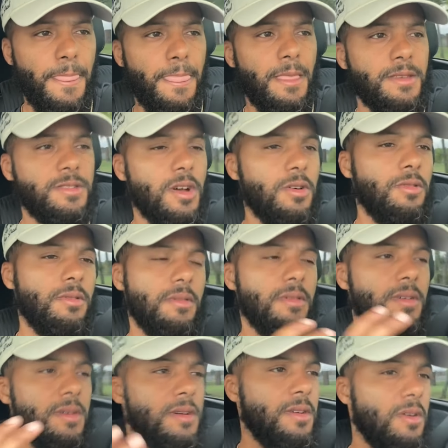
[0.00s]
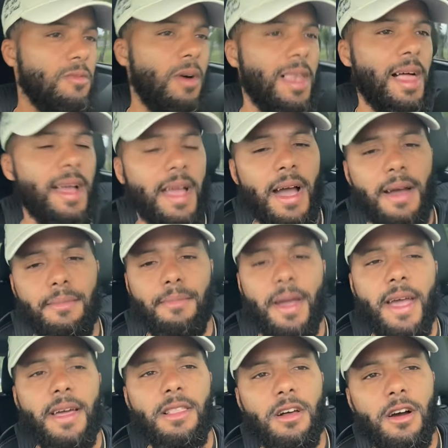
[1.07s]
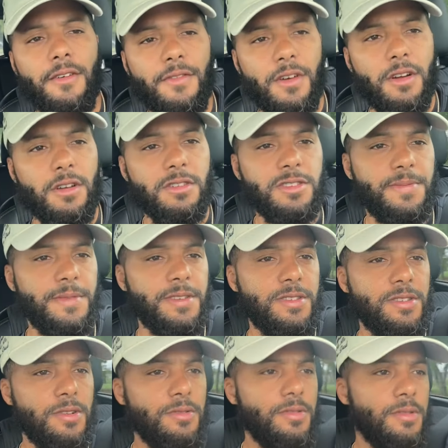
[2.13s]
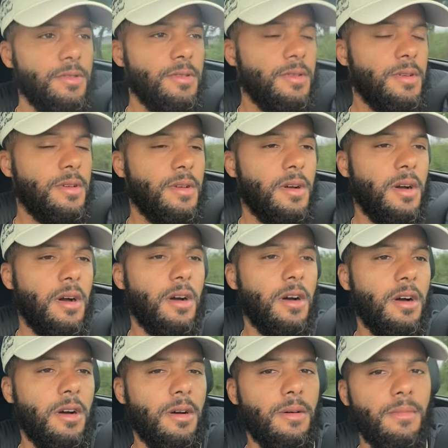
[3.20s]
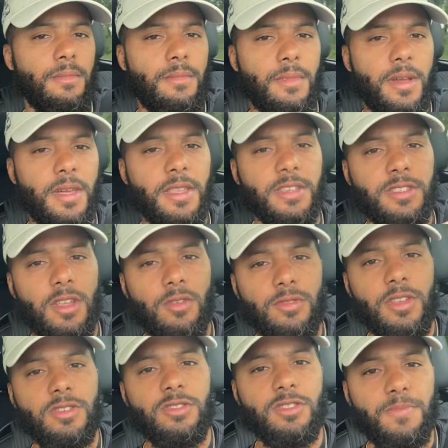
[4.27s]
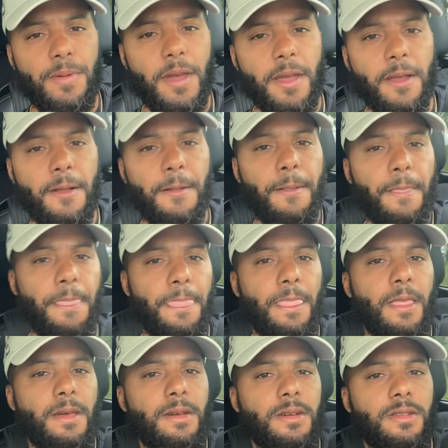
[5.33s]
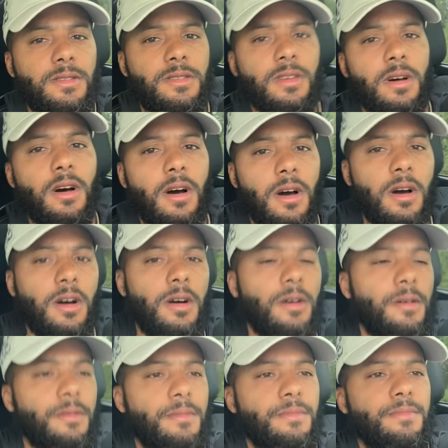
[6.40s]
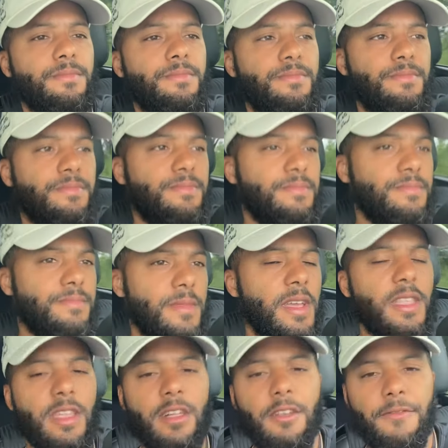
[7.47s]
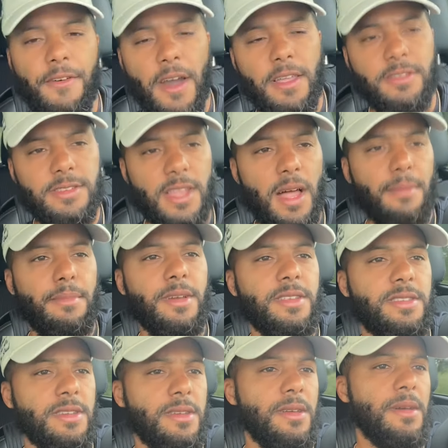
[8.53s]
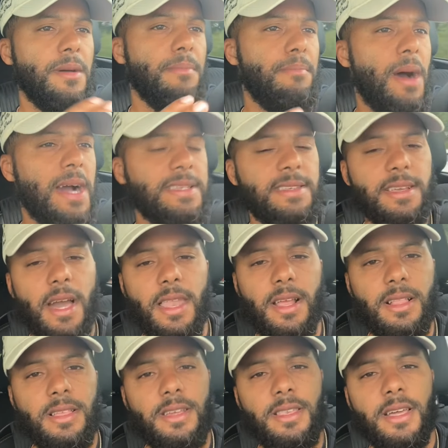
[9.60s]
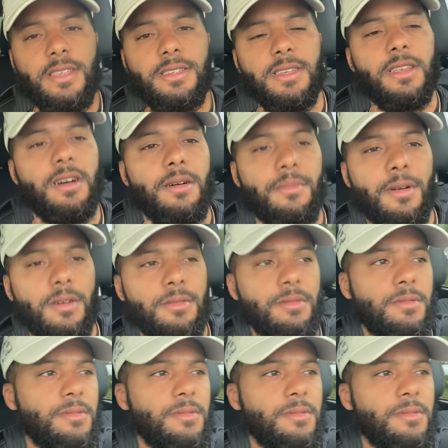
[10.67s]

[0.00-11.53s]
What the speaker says: So while I got mad love for Errol Spence Jr., and it's no disrespect to any of the fighters that I mentioned, boxing got to clean that shit up, bro.